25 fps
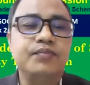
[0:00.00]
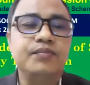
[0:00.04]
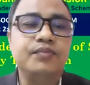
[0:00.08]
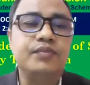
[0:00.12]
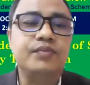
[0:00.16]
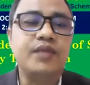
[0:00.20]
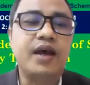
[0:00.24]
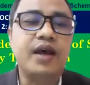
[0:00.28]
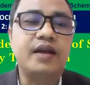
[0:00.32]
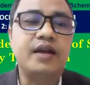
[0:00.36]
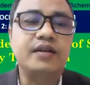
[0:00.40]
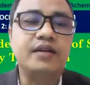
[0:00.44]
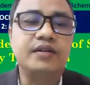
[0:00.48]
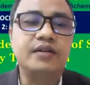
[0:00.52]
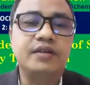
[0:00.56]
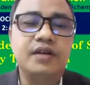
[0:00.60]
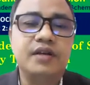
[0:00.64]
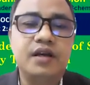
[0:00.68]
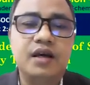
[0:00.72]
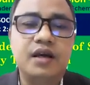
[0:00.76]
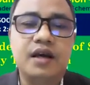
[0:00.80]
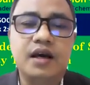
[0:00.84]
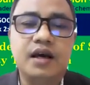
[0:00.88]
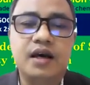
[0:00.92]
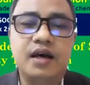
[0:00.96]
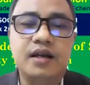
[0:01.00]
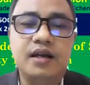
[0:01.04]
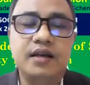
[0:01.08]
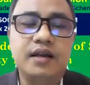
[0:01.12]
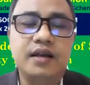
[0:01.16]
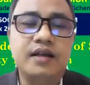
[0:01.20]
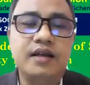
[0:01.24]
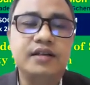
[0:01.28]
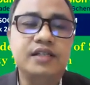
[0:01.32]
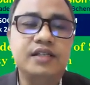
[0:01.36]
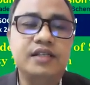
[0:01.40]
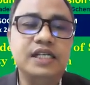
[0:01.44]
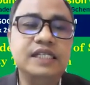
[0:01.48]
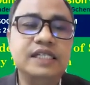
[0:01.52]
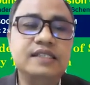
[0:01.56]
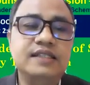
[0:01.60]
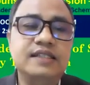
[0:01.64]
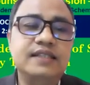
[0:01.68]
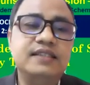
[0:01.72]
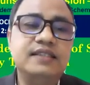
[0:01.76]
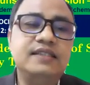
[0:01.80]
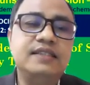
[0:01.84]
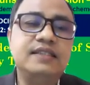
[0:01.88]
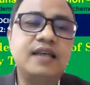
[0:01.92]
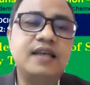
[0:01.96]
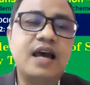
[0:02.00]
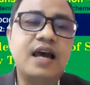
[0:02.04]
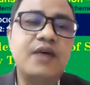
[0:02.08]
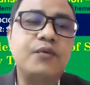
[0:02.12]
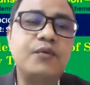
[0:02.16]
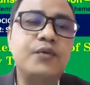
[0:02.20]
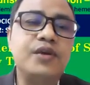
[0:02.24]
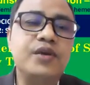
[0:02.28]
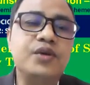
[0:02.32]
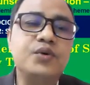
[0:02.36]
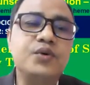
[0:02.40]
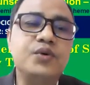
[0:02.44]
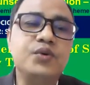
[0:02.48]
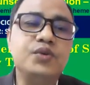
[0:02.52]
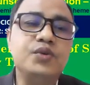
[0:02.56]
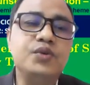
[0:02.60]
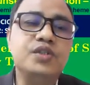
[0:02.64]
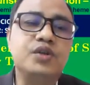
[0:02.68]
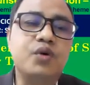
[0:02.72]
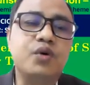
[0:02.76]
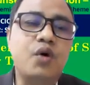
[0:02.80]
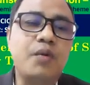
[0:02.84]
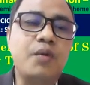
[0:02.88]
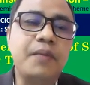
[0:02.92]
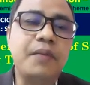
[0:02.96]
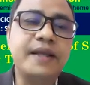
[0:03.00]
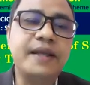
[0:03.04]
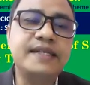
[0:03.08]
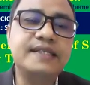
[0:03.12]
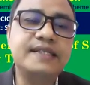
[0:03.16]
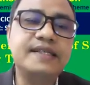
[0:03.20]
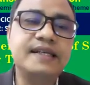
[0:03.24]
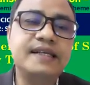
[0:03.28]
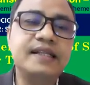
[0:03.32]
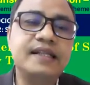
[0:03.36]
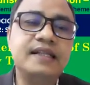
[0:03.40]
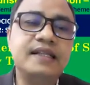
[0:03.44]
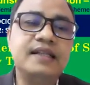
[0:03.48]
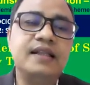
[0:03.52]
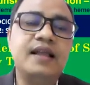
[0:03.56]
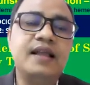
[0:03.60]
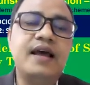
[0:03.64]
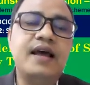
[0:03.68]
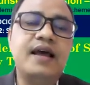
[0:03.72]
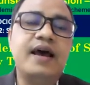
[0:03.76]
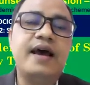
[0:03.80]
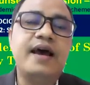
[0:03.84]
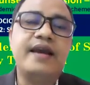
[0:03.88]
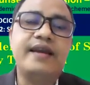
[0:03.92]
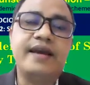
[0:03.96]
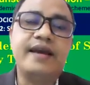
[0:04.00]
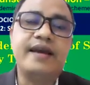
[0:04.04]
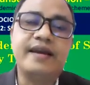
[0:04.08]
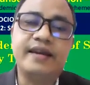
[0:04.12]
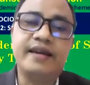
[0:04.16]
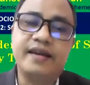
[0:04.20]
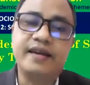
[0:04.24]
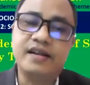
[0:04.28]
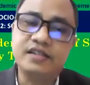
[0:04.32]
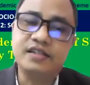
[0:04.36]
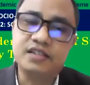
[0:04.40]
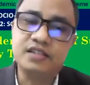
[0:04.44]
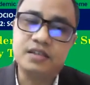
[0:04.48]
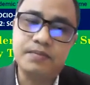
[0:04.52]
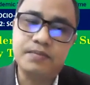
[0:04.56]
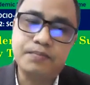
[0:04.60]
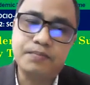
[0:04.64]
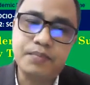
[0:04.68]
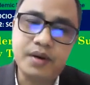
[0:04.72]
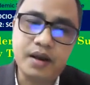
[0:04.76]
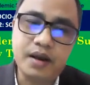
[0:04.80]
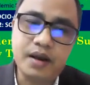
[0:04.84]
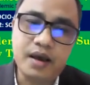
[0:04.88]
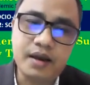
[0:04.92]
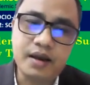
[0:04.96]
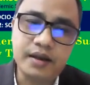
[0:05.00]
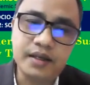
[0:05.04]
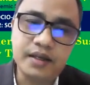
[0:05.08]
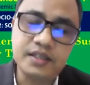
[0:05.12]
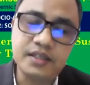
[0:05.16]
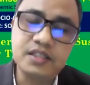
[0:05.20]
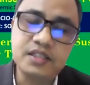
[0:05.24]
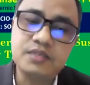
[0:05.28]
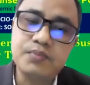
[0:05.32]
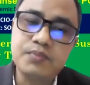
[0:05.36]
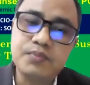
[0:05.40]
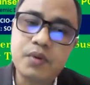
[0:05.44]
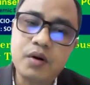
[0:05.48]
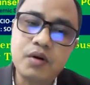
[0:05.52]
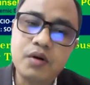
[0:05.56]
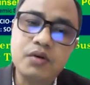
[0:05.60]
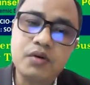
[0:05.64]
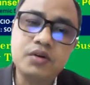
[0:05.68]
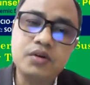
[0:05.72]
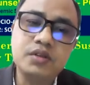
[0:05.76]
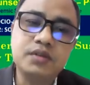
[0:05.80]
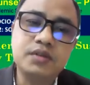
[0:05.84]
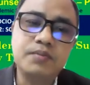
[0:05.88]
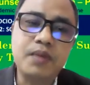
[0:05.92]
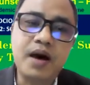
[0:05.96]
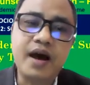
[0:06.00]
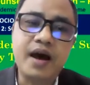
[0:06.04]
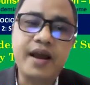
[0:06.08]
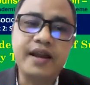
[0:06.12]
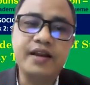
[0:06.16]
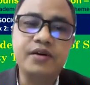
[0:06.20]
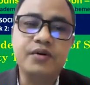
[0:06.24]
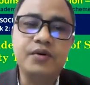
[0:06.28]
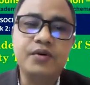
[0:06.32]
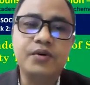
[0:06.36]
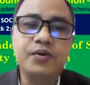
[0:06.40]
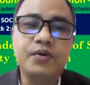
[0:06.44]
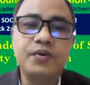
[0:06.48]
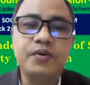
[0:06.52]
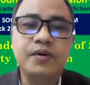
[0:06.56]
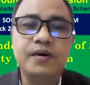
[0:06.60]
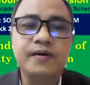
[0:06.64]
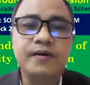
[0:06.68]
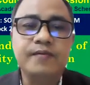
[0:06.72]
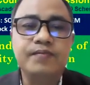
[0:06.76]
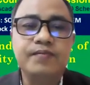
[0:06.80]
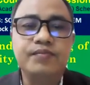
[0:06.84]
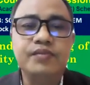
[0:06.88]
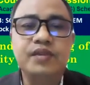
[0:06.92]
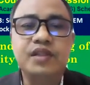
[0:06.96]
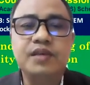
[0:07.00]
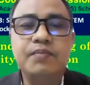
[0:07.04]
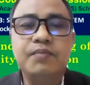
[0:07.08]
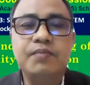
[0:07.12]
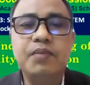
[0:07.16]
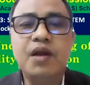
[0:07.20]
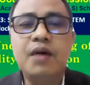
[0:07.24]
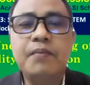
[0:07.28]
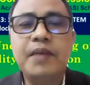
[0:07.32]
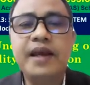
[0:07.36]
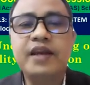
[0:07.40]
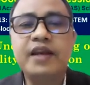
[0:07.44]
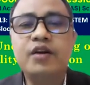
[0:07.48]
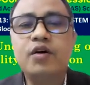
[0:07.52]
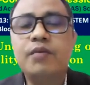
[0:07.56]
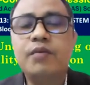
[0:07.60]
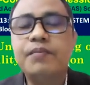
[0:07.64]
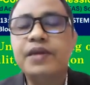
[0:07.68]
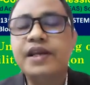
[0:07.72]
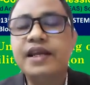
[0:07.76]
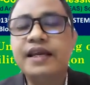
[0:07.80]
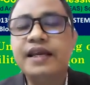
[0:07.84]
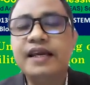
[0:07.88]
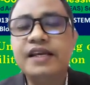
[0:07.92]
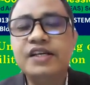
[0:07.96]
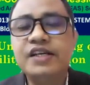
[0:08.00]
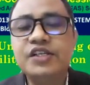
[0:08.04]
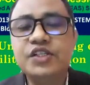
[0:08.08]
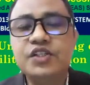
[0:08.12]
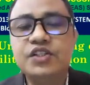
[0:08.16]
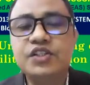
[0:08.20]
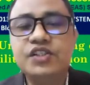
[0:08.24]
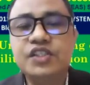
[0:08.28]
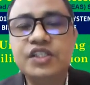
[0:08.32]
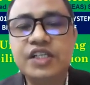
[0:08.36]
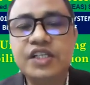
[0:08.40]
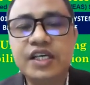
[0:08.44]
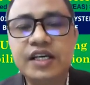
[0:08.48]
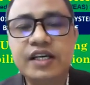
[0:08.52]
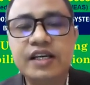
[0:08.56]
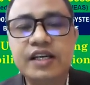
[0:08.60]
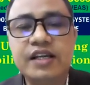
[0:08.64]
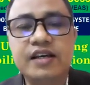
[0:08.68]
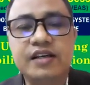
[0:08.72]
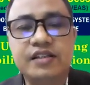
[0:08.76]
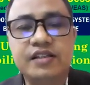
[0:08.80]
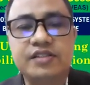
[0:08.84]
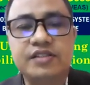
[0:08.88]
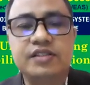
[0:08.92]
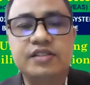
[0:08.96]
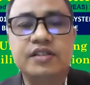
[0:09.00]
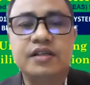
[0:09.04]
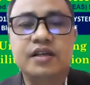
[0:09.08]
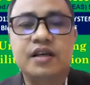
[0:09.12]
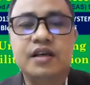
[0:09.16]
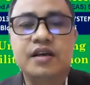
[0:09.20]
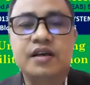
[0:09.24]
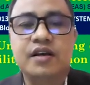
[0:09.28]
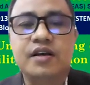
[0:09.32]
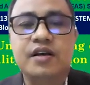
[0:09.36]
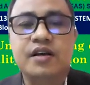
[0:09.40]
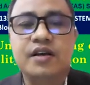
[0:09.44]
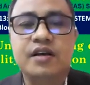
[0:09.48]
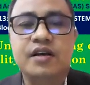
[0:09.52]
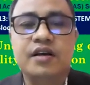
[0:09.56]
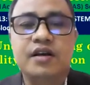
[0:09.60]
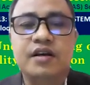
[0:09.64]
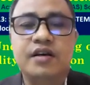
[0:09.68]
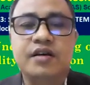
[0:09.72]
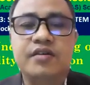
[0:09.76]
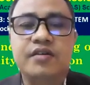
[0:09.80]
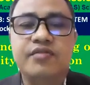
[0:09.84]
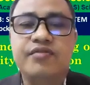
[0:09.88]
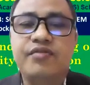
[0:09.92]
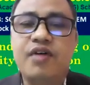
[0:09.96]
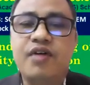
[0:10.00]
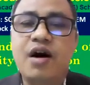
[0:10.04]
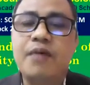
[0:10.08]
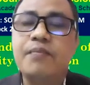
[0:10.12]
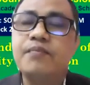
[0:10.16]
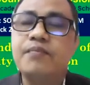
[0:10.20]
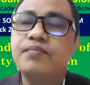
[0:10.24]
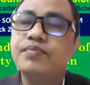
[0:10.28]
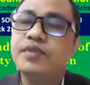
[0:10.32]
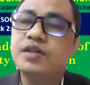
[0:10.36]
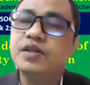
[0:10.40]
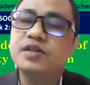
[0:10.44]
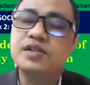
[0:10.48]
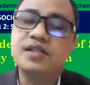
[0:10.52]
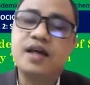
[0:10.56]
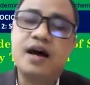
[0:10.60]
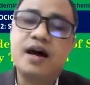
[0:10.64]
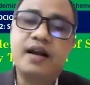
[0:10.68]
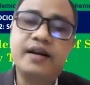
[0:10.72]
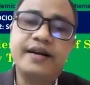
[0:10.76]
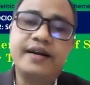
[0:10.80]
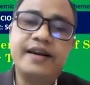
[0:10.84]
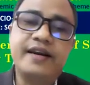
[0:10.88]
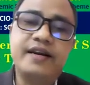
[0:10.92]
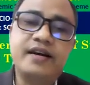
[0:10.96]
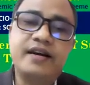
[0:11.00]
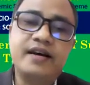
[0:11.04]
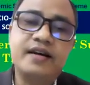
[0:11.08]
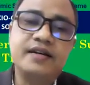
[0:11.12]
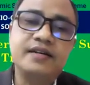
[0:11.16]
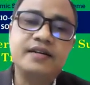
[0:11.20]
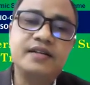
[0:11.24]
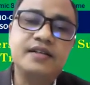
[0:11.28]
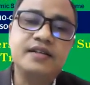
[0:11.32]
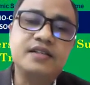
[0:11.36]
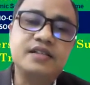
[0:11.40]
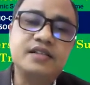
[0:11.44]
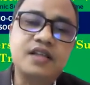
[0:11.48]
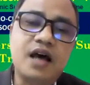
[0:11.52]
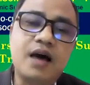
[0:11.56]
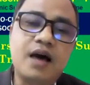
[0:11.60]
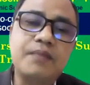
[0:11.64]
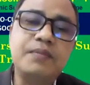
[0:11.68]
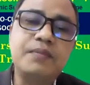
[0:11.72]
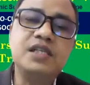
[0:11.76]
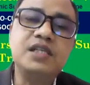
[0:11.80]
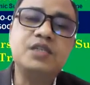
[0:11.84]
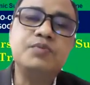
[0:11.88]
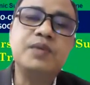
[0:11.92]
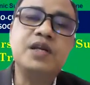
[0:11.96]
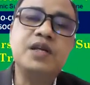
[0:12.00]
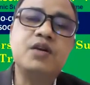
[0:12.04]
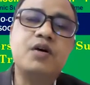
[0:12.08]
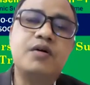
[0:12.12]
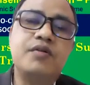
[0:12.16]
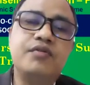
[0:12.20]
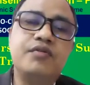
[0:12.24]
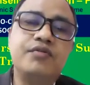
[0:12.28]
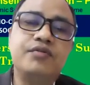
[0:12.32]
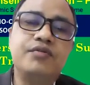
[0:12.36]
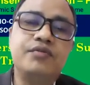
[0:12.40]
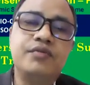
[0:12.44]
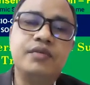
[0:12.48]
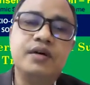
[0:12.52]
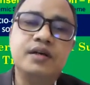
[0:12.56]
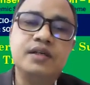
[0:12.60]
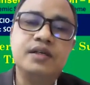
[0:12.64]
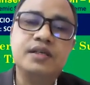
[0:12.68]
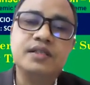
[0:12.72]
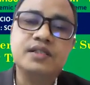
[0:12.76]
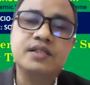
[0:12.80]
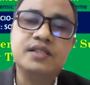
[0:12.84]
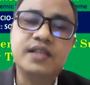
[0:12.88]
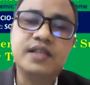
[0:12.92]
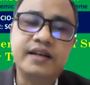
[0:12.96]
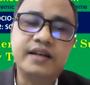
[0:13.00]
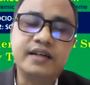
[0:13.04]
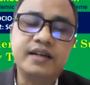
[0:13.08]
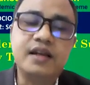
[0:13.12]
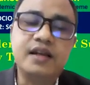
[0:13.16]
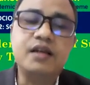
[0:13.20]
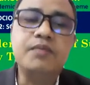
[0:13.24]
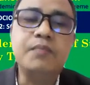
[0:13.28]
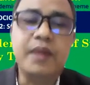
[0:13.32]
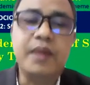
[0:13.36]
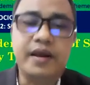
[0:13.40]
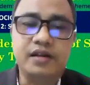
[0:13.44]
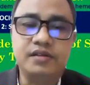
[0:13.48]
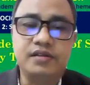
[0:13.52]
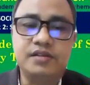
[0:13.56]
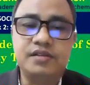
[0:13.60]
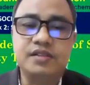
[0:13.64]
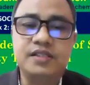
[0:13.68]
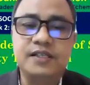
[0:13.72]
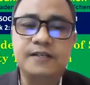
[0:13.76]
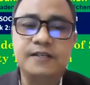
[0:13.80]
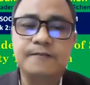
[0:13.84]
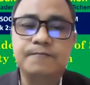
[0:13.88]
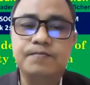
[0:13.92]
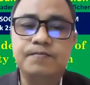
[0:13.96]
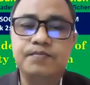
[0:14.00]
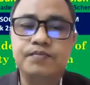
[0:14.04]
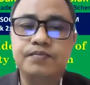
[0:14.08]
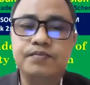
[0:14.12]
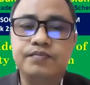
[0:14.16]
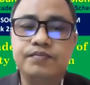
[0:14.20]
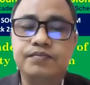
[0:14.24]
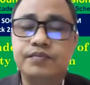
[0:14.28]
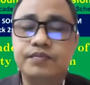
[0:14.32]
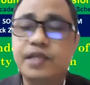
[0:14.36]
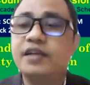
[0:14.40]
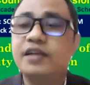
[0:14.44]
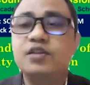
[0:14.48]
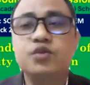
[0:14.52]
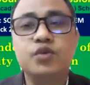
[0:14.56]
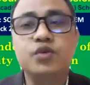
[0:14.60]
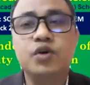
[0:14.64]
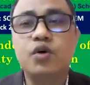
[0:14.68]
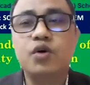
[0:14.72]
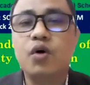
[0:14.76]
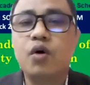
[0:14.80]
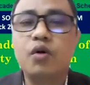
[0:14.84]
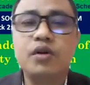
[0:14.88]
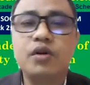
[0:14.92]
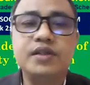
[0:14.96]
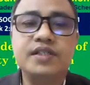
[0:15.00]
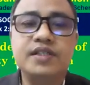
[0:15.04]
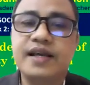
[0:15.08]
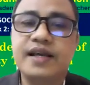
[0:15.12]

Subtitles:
Then, and then in that time, we used raw material and agricultural product. It is followed by, development of irrigation techniques, from started establishment of settlements that we call as